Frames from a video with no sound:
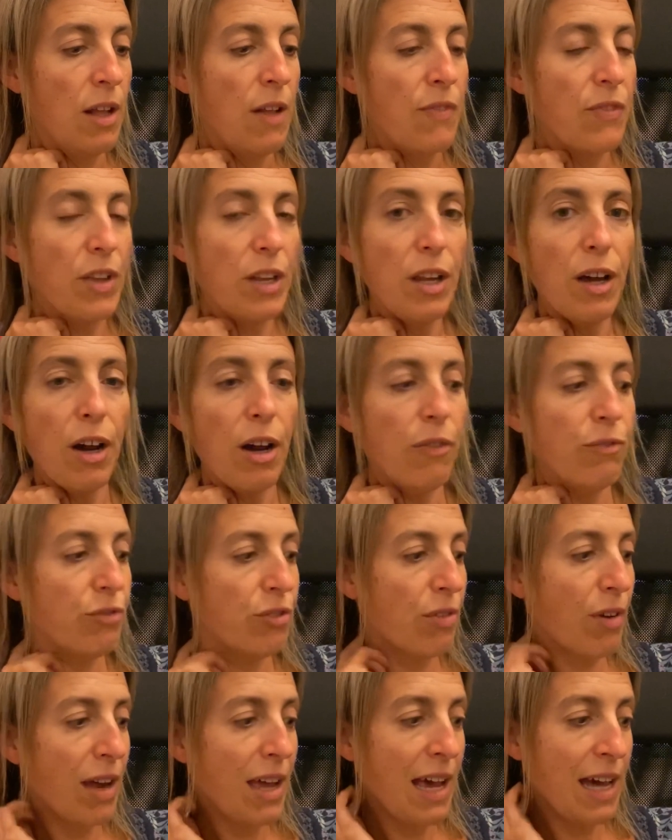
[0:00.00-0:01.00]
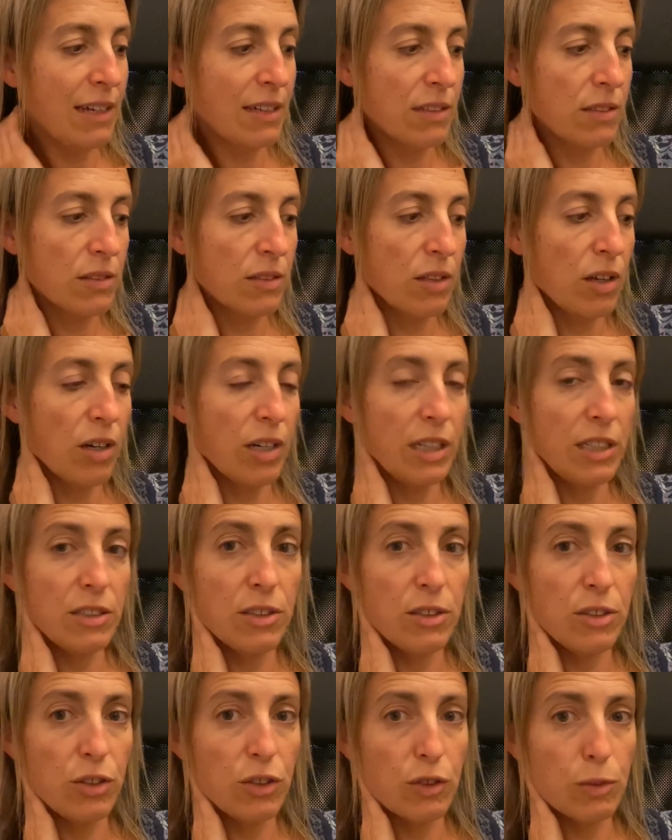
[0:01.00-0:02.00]
The laughter I had inside
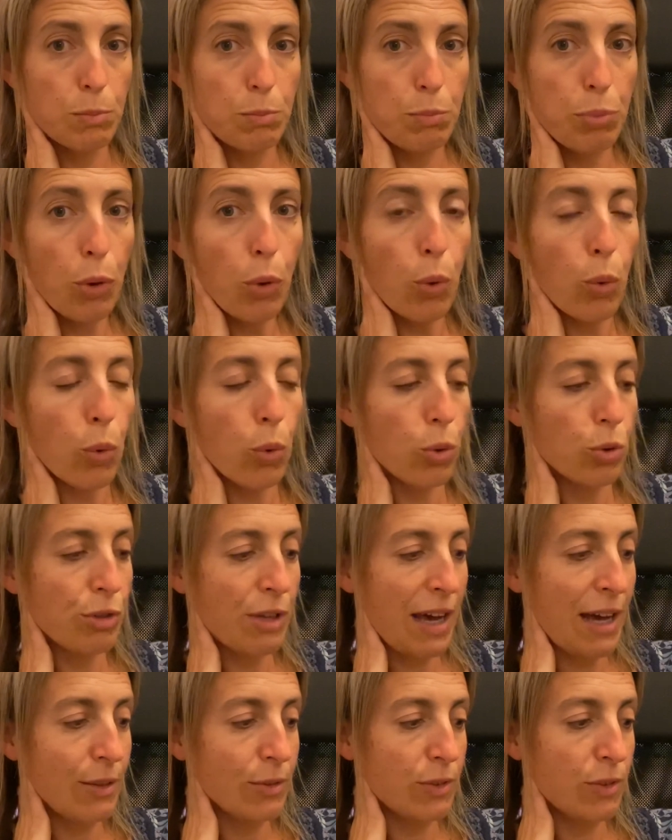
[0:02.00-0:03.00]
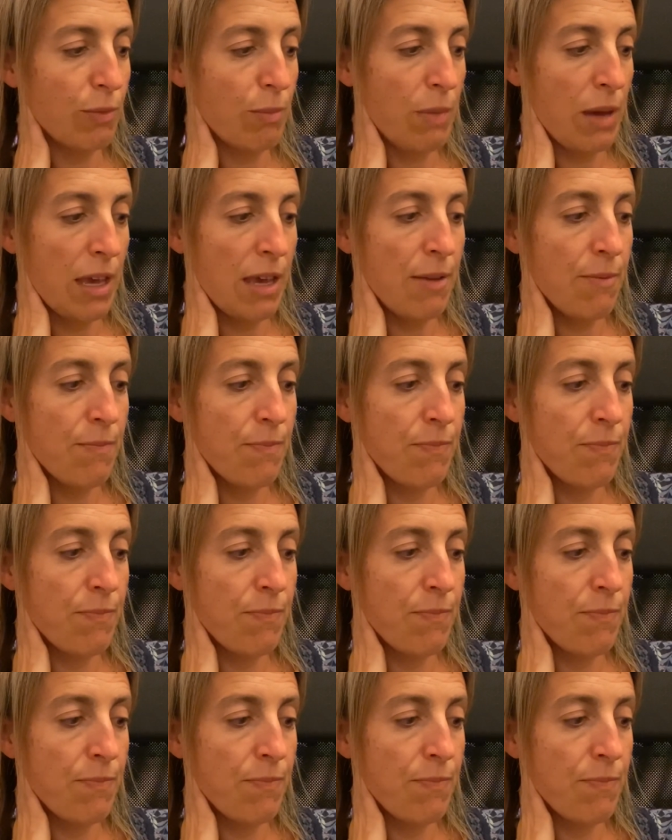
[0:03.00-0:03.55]
just poured out of me.